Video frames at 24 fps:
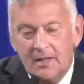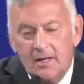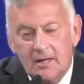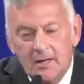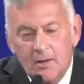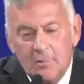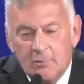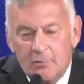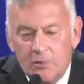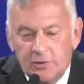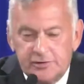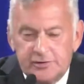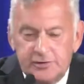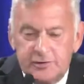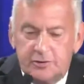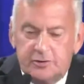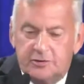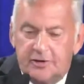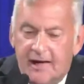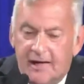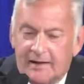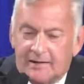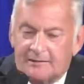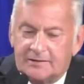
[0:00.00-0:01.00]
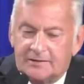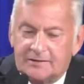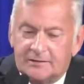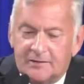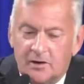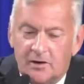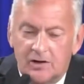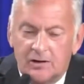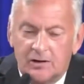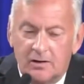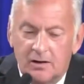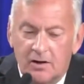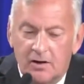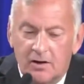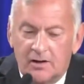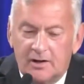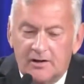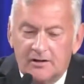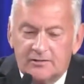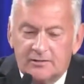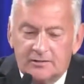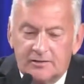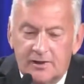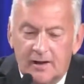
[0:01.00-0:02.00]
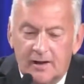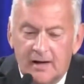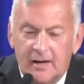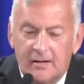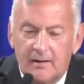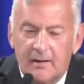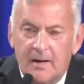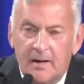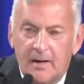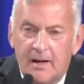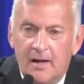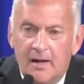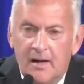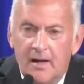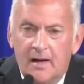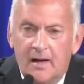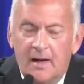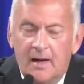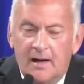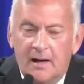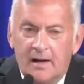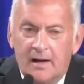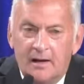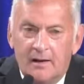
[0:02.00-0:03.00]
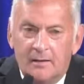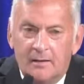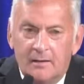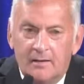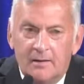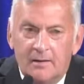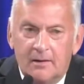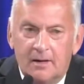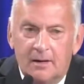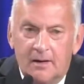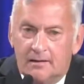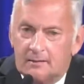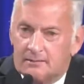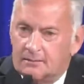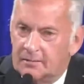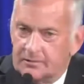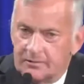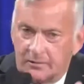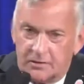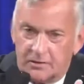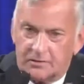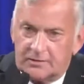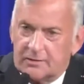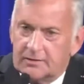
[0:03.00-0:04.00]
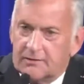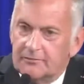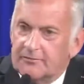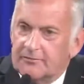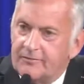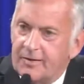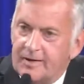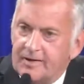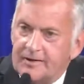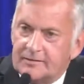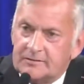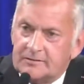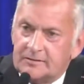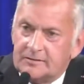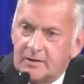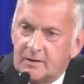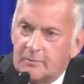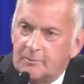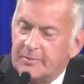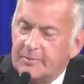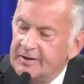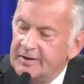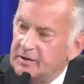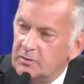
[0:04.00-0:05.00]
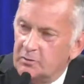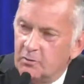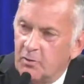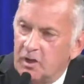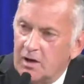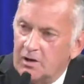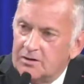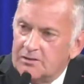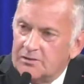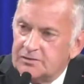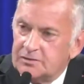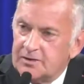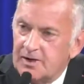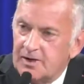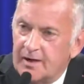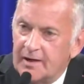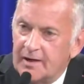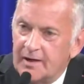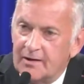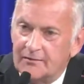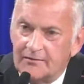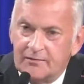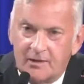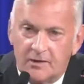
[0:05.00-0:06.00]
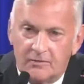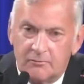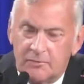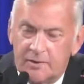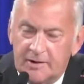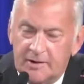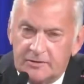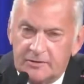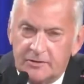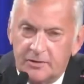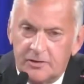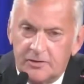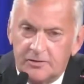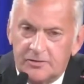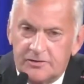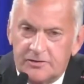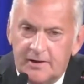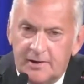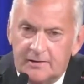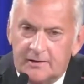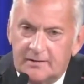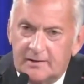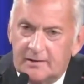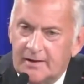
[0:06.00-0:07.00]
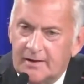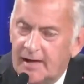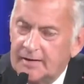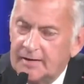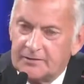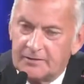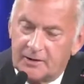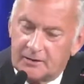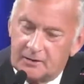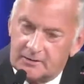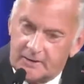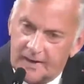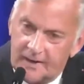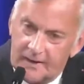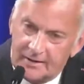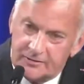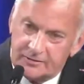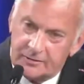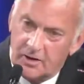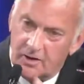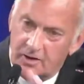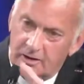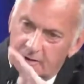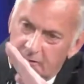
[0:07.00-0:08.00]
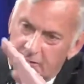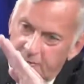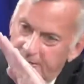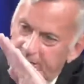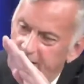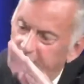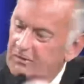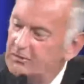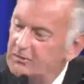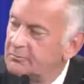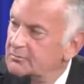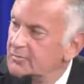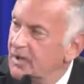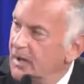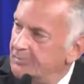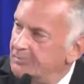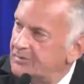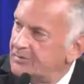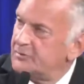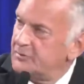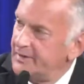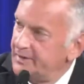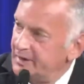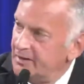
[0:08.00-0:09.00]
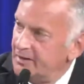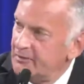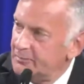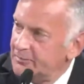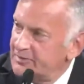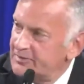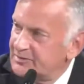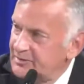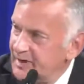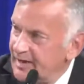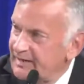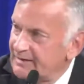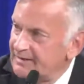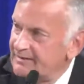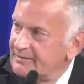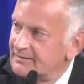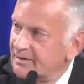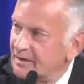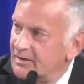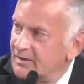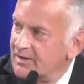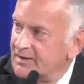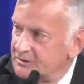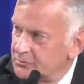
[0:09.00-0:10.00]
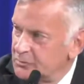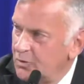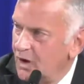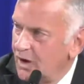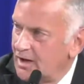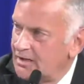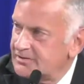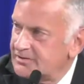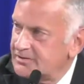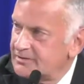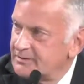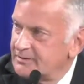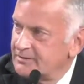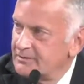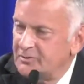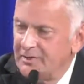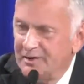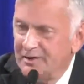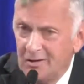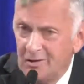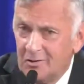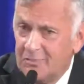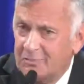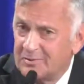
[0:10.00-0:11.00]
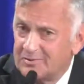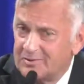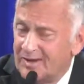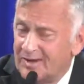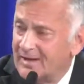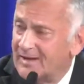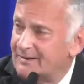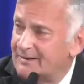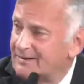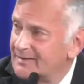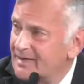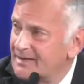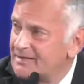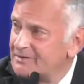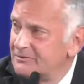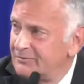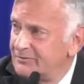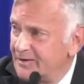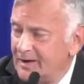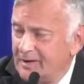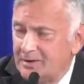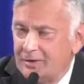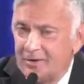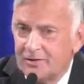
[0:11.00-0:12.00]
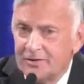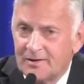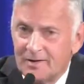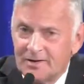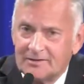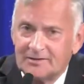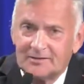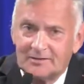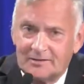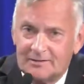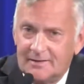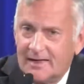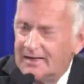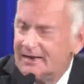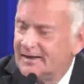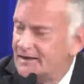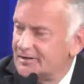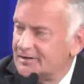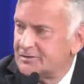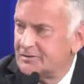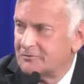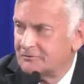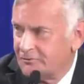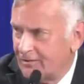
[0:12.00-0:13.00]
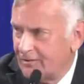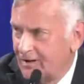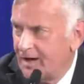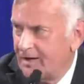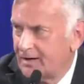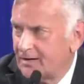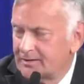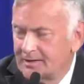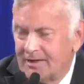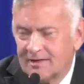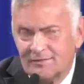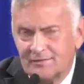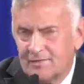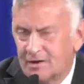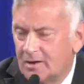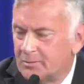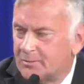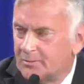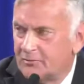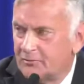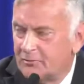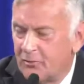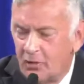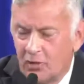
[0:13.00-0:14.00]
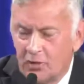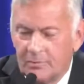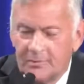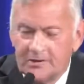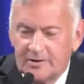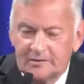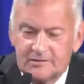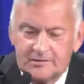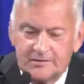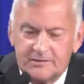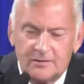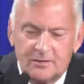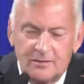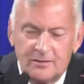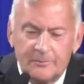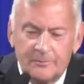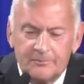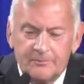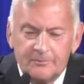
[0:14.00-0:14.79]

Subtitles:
push new taxes on us. I look to face Peter Welch, and I've done research that the national debt has gone up 300% on his watch. 300%. That's failure. That gets you fired. That's not performance. So